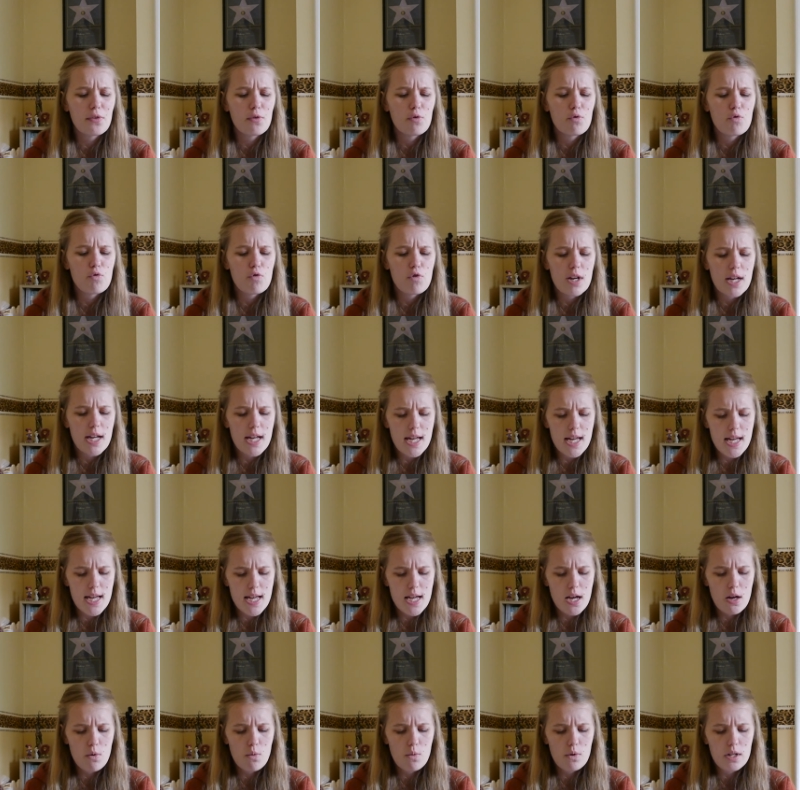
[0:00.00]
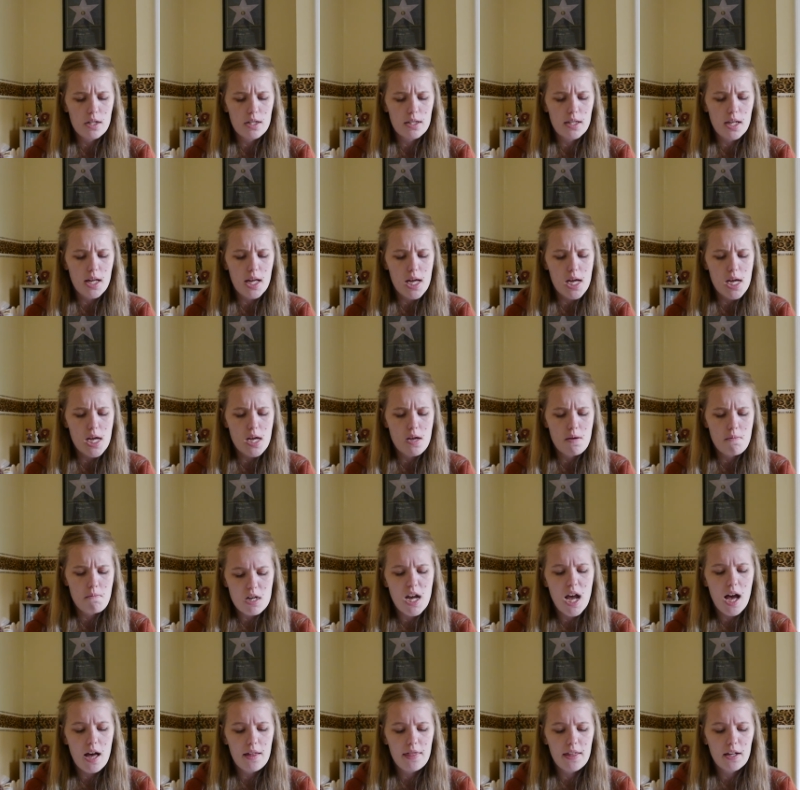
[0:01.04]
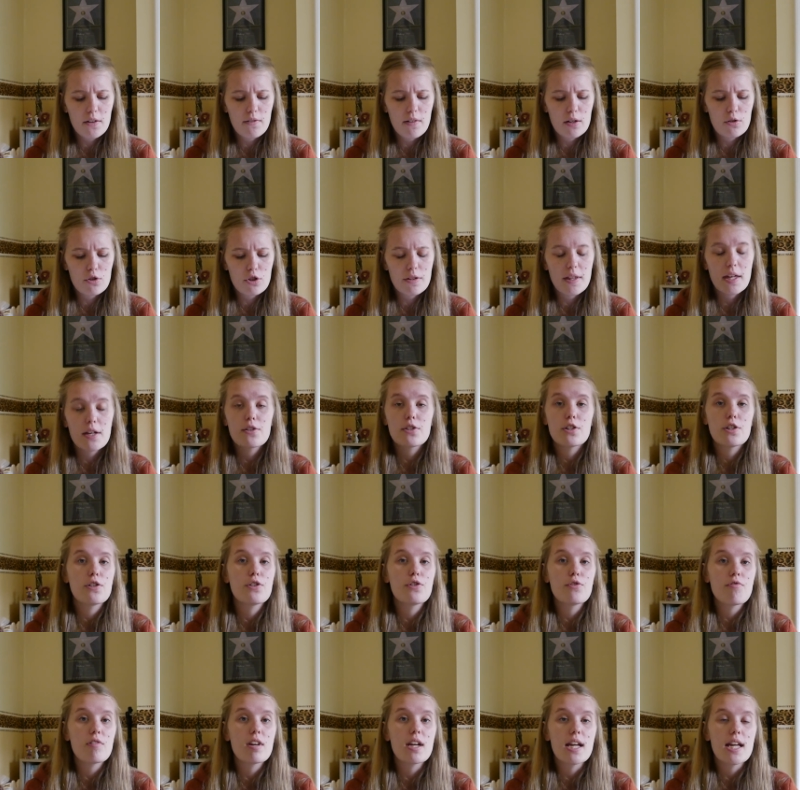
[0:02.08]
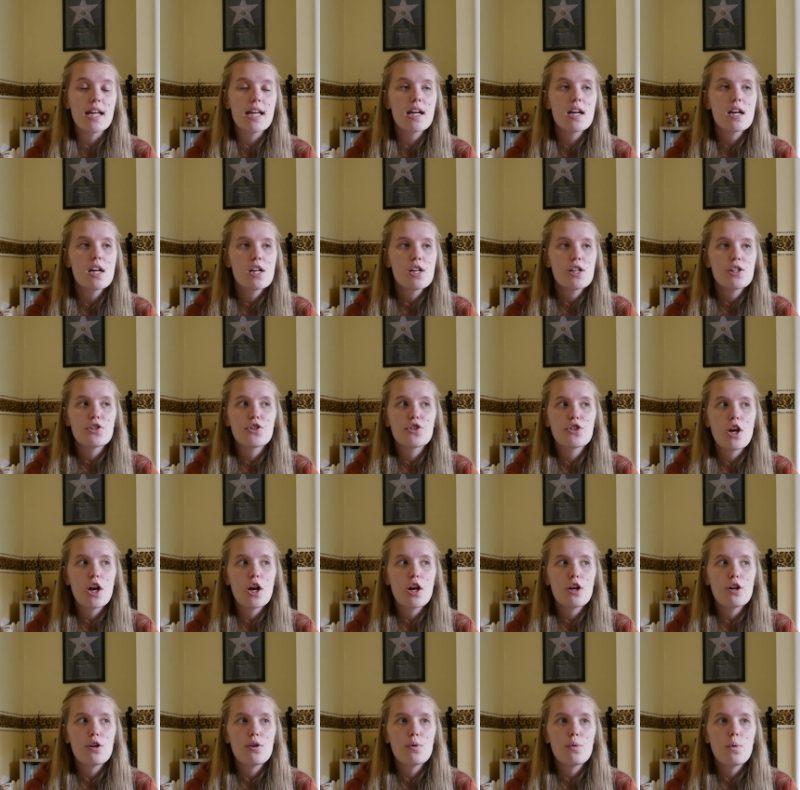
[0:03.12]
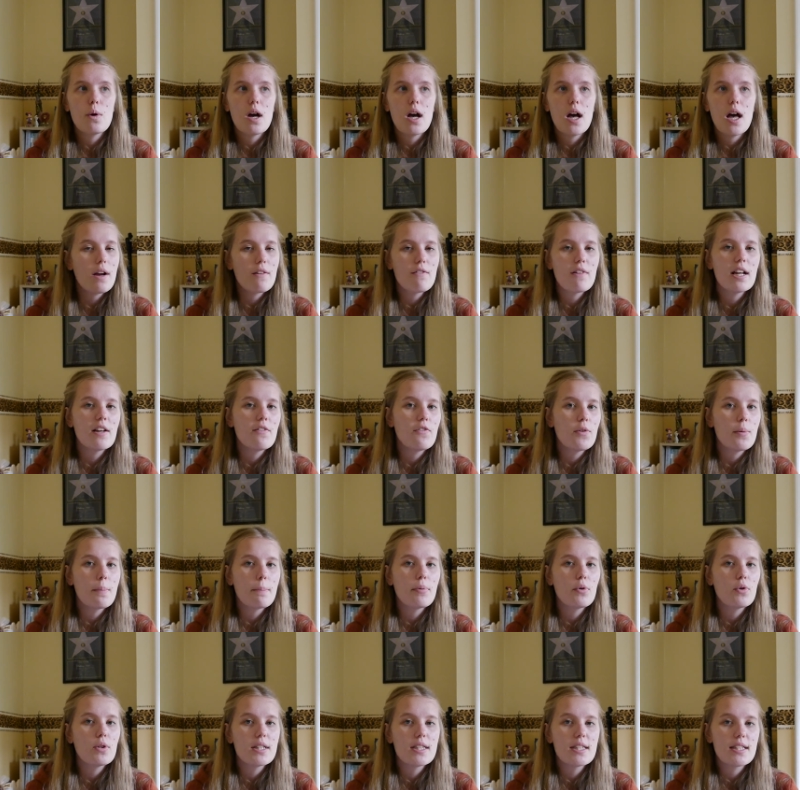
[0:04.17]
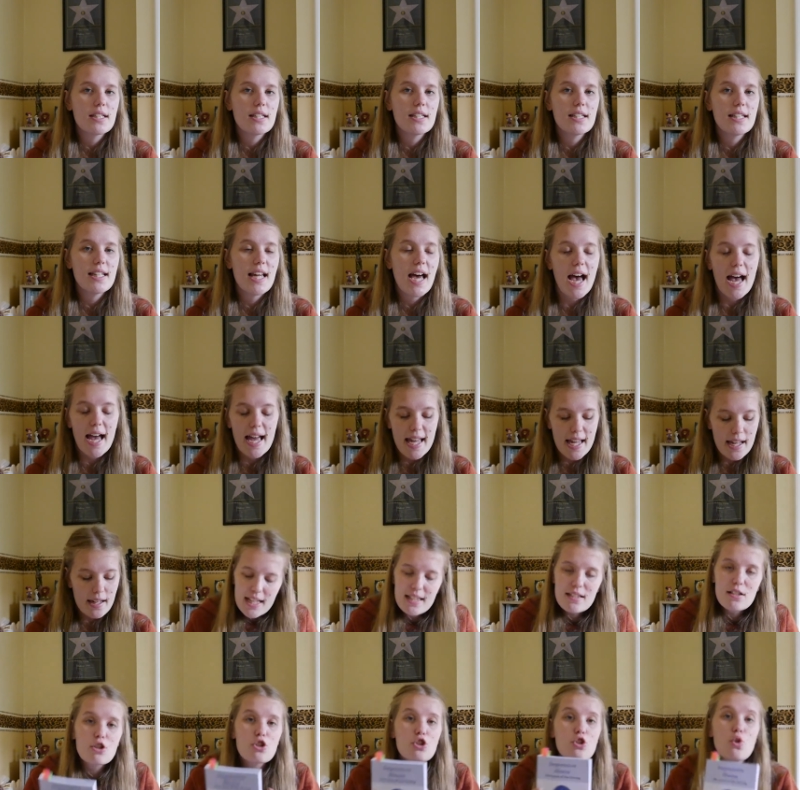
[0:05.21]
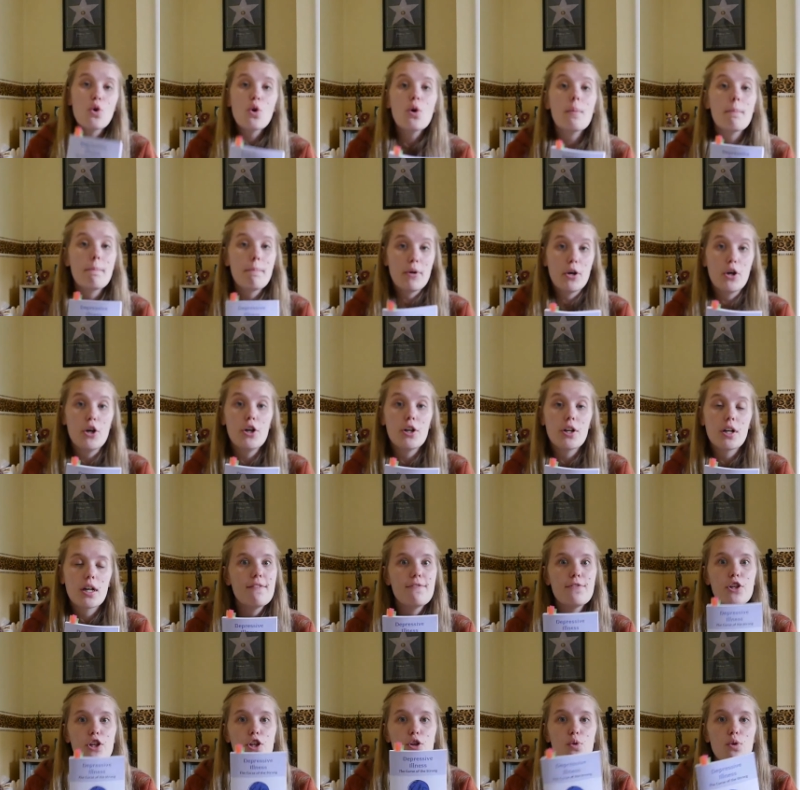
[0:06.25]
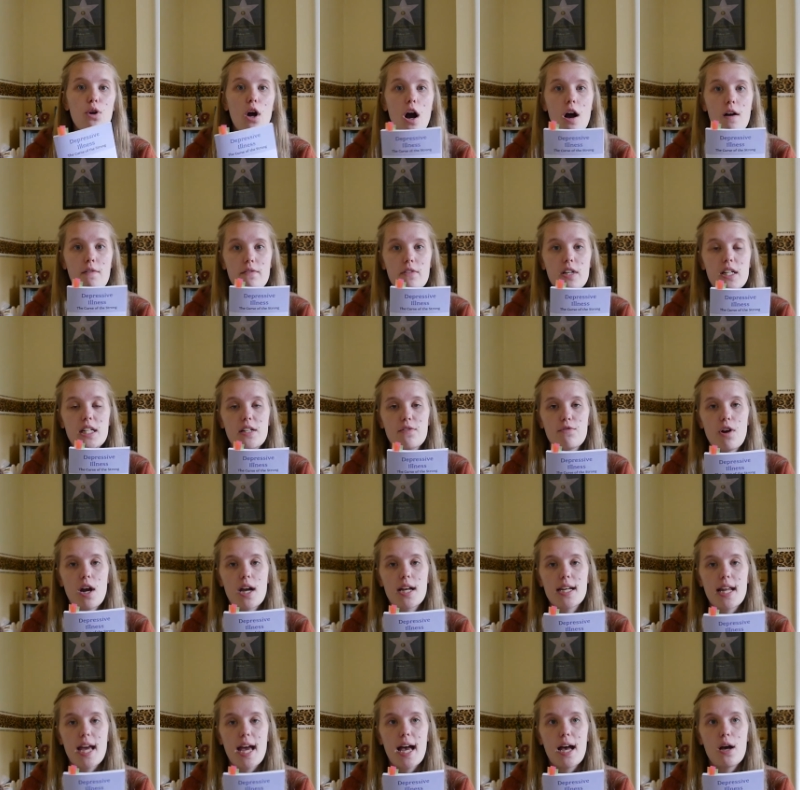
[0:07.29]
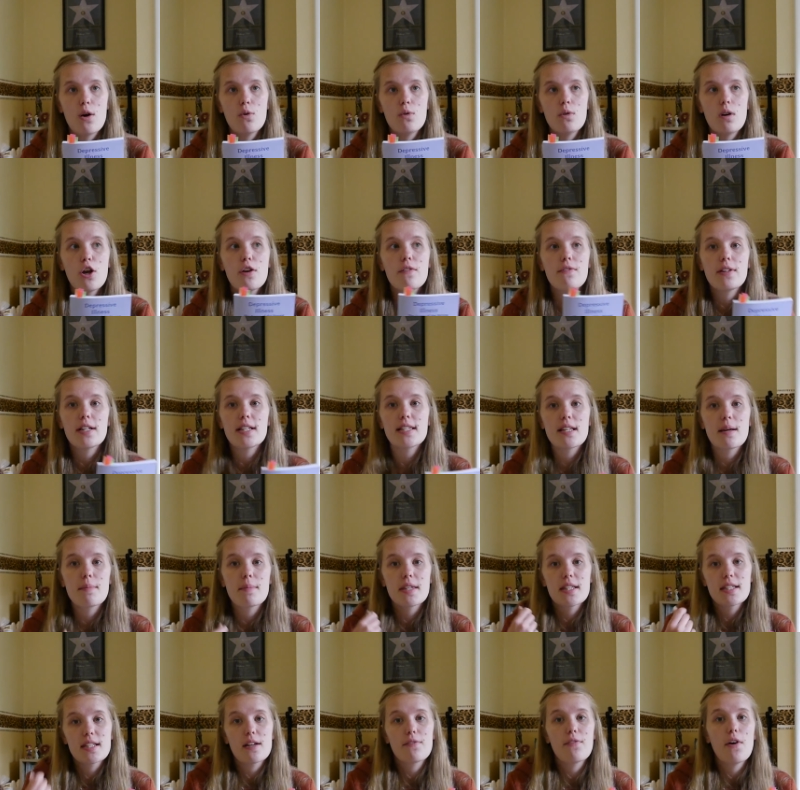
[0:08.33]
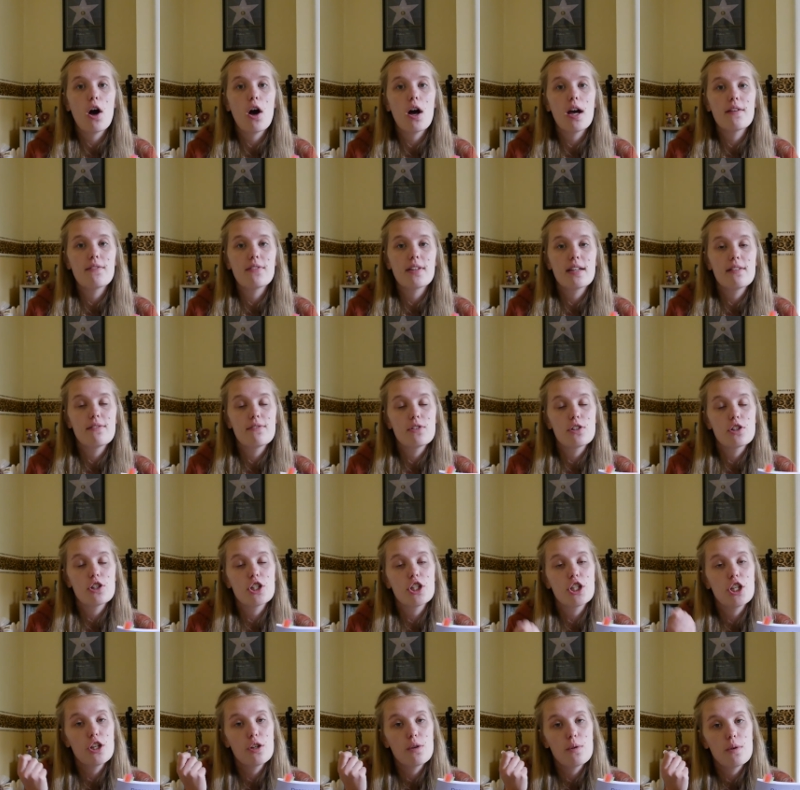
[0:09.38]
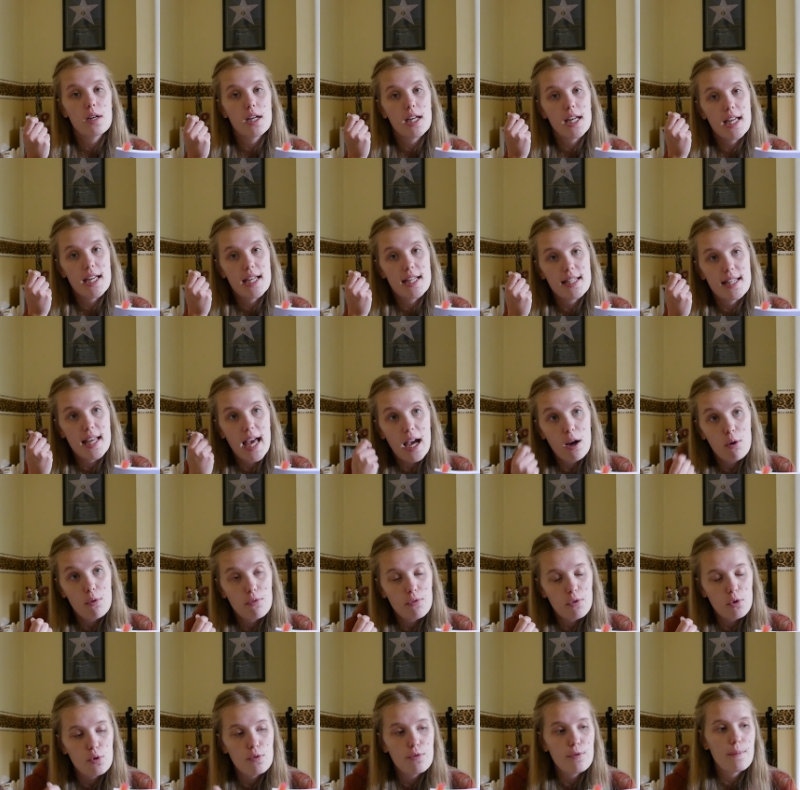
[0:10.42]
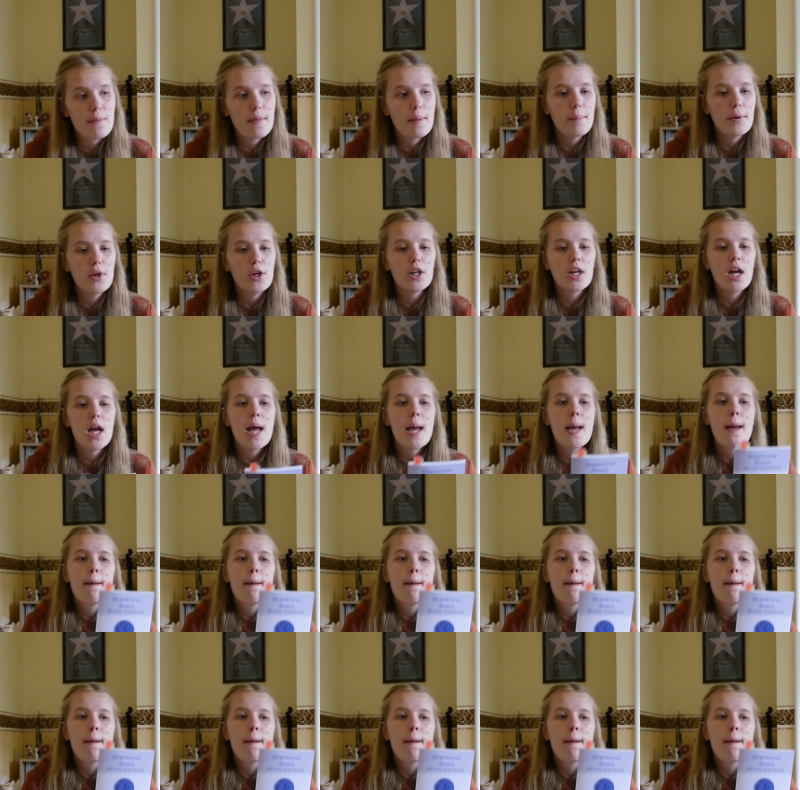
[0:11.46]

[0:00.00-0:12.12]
I want to say? Yeah, I think around 2003. So quite relevant points to today. It's a short book. If you can't read it right now, hopefully some of the stuff I've given to you is helpful from the book.